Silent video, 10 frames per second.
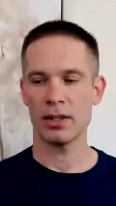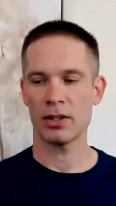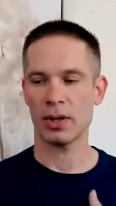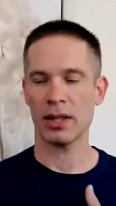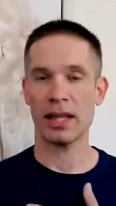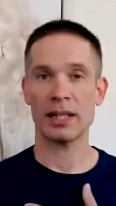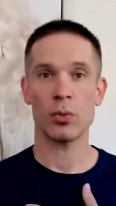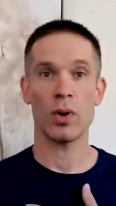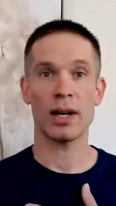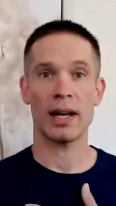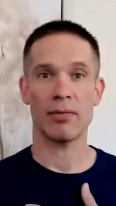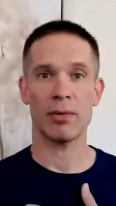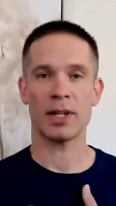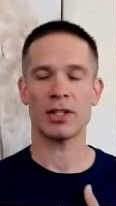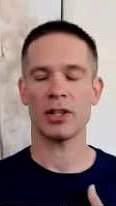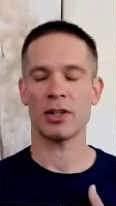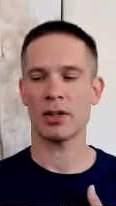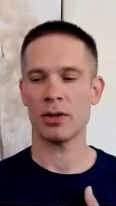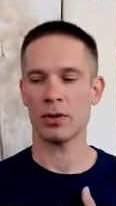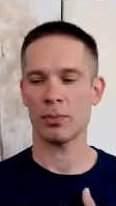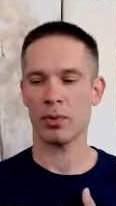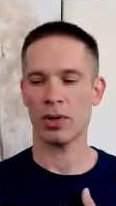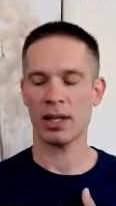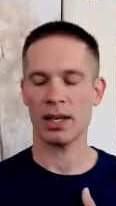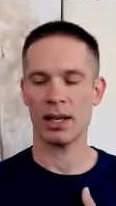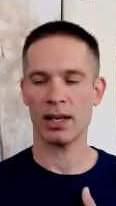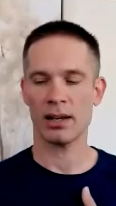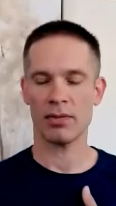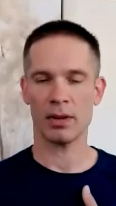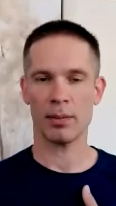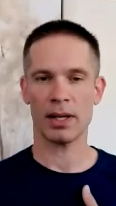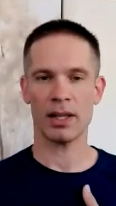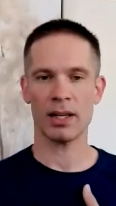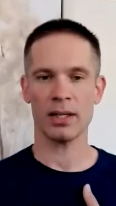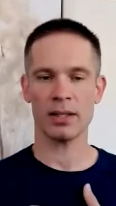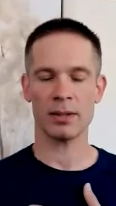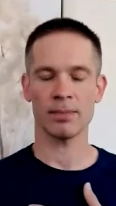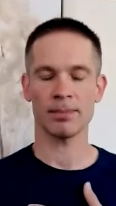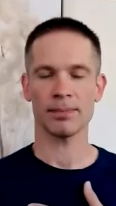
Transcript: So again, that's one affirmation you can use. Breathing in, I feel my lungs.